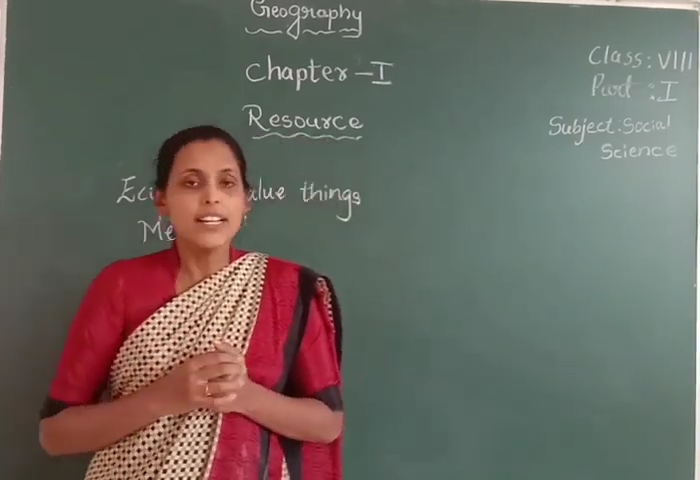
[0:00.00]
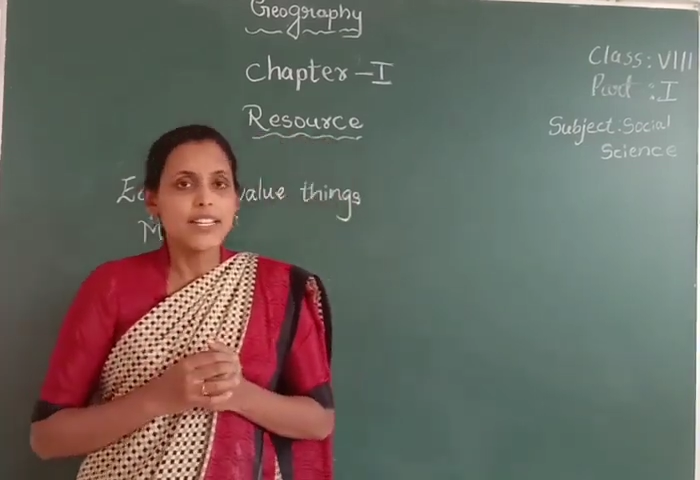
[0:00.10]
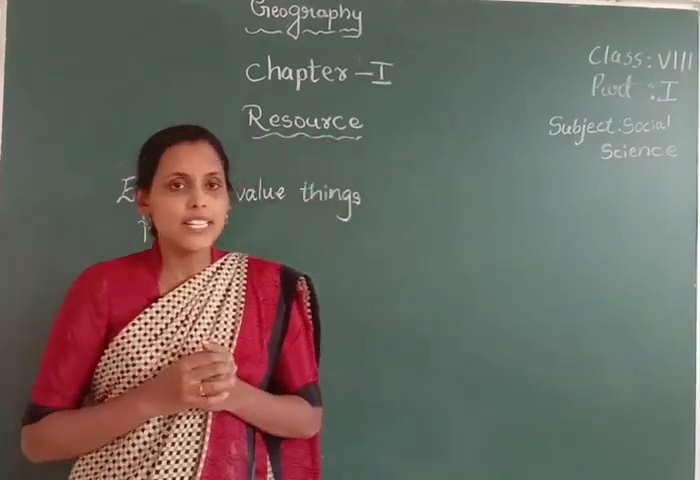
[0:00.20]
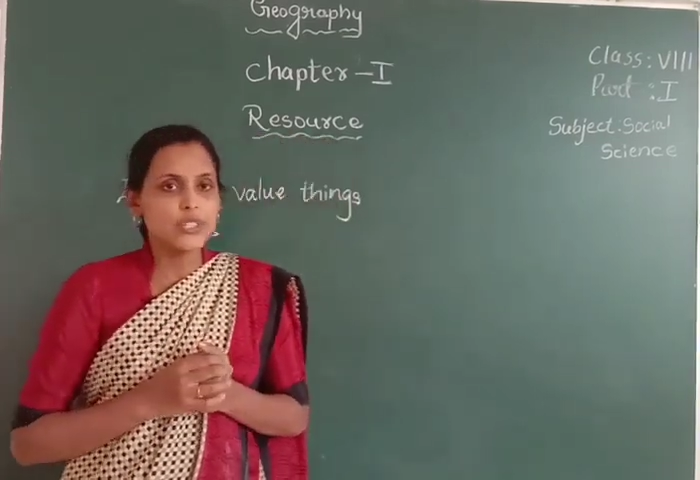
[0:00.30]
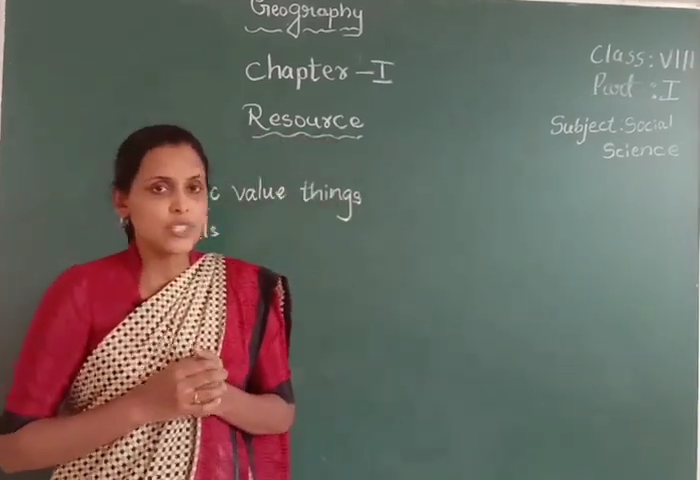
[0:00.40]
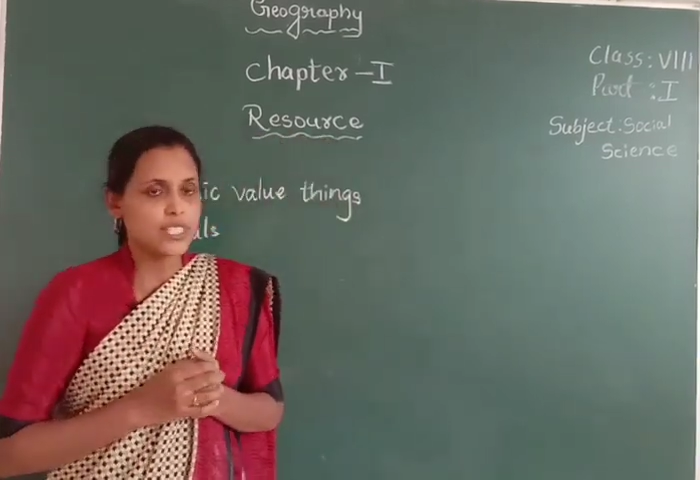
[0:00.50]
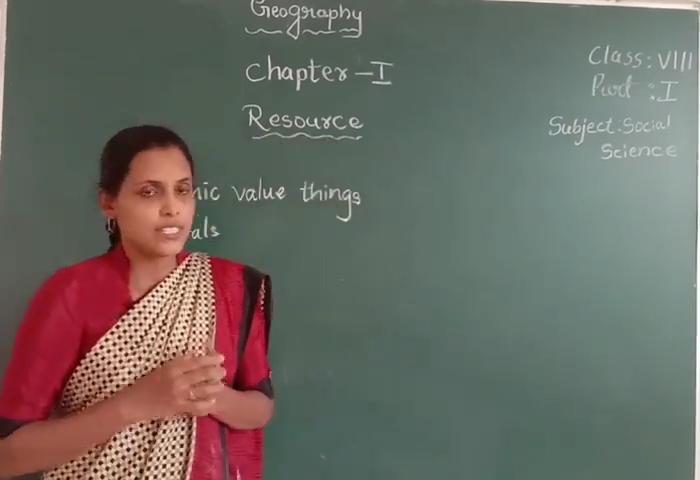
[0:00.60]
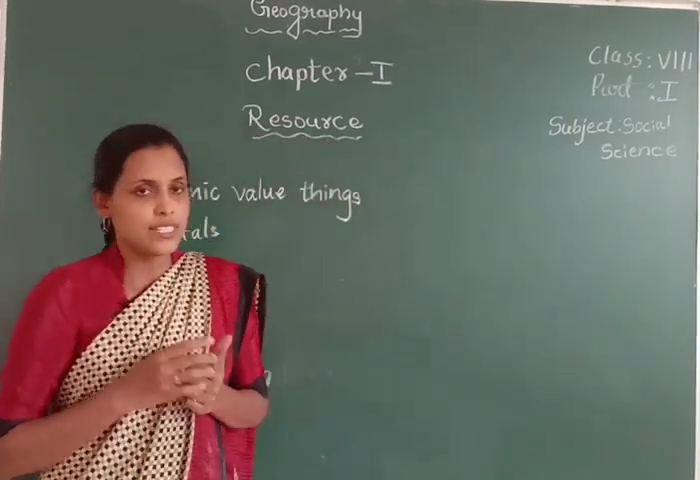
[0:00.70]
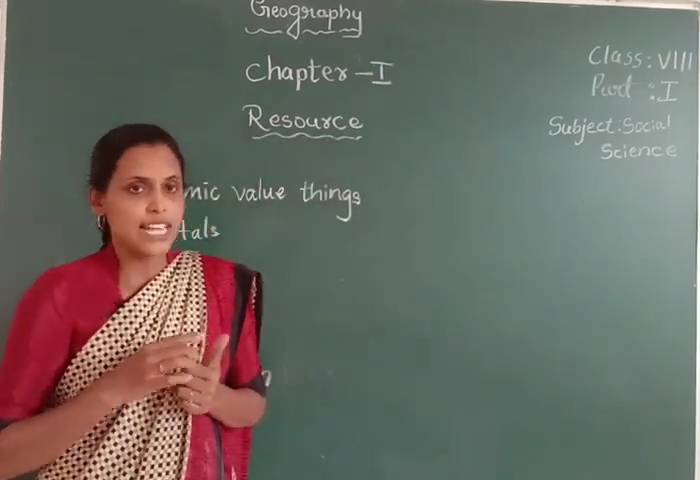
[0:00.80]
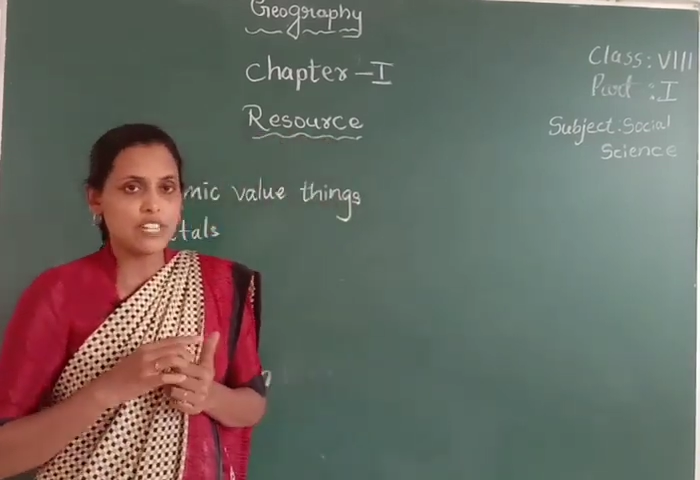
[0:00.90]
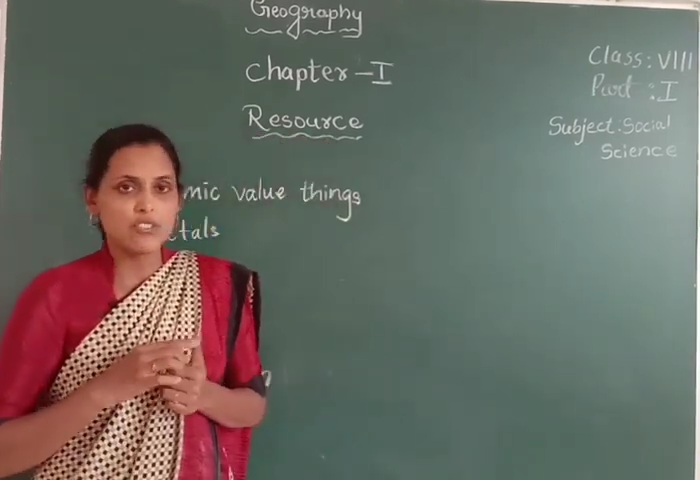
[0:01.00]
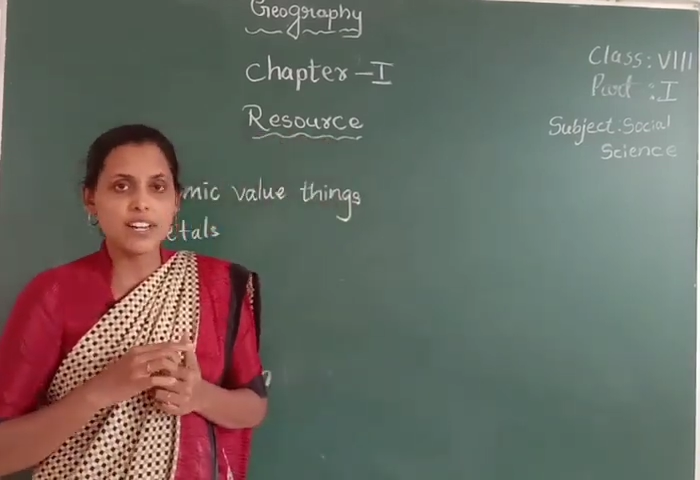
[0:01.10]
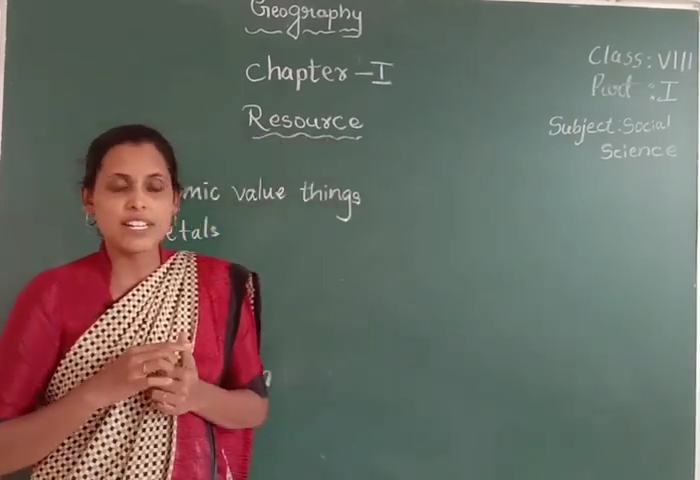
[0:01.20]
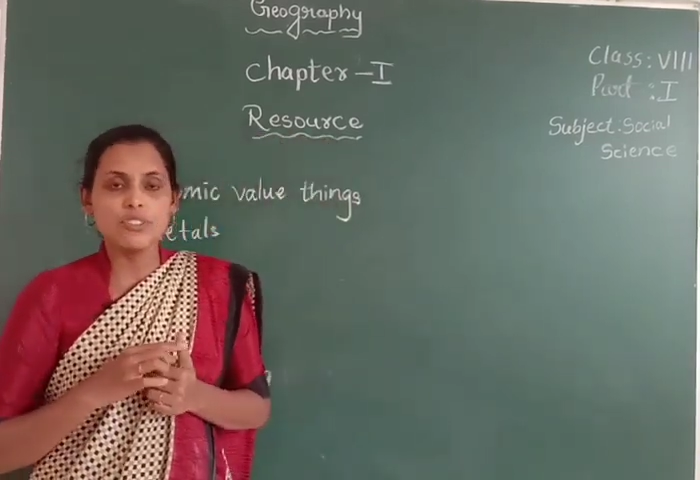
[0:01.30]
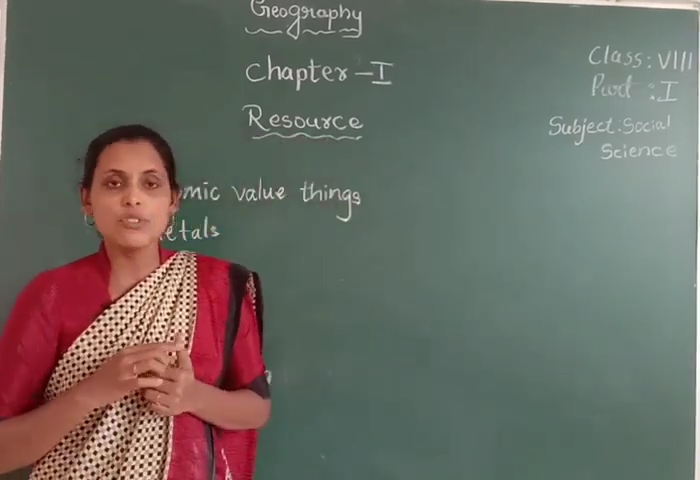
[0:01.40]
resources, natural
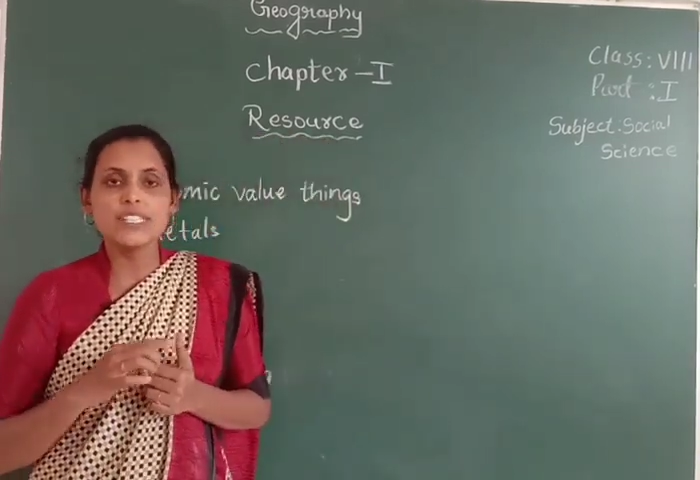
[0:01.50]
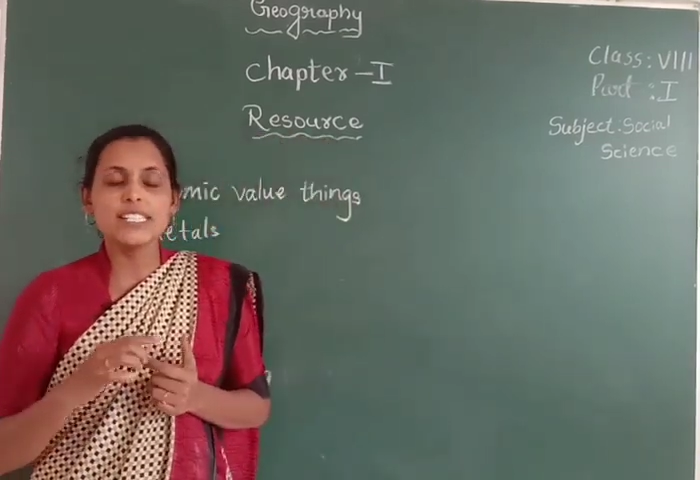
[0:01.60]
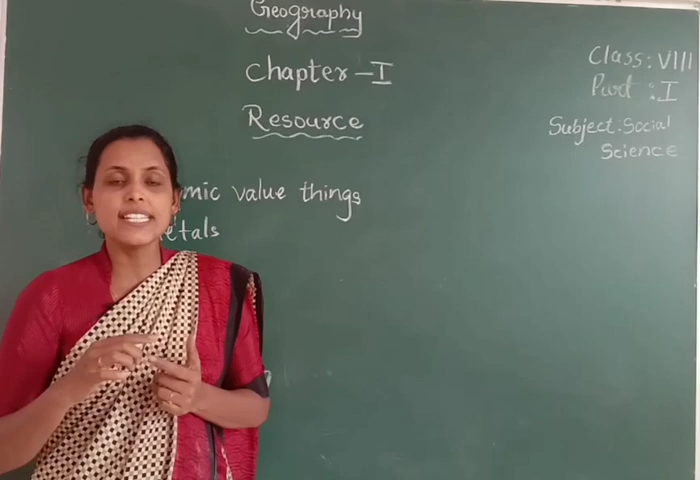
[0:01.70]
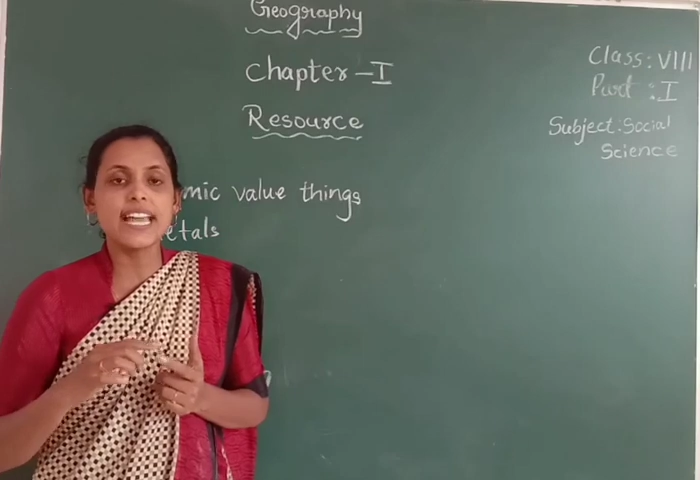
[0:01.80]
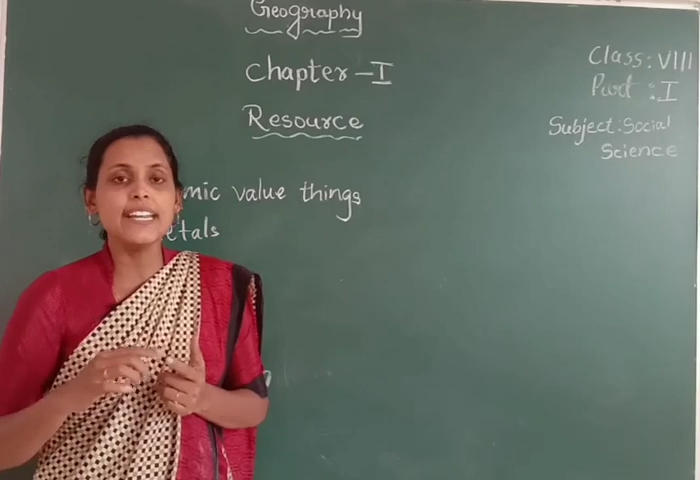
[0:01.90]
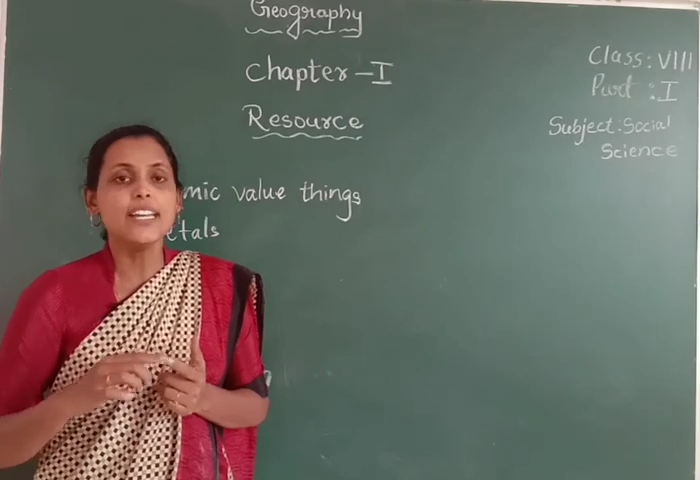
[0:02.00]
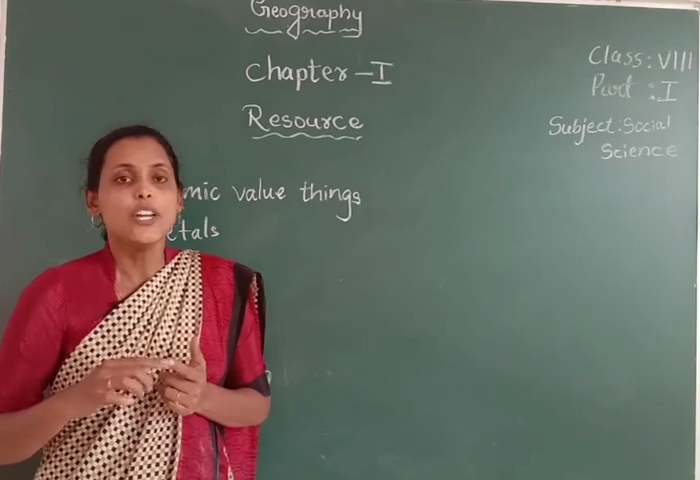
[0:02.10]
resources and